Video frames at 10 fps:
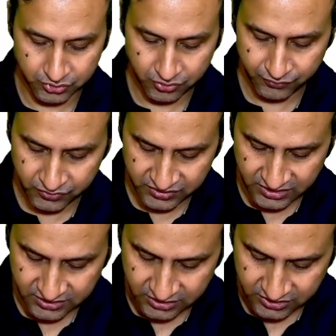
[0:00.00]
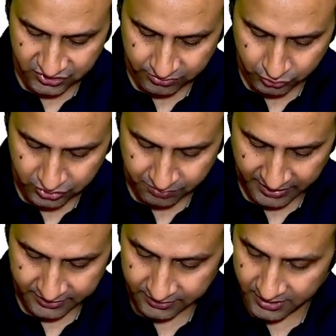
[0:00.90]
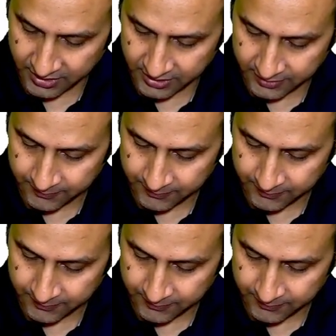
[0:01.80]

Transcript: if you see the distribution pattern here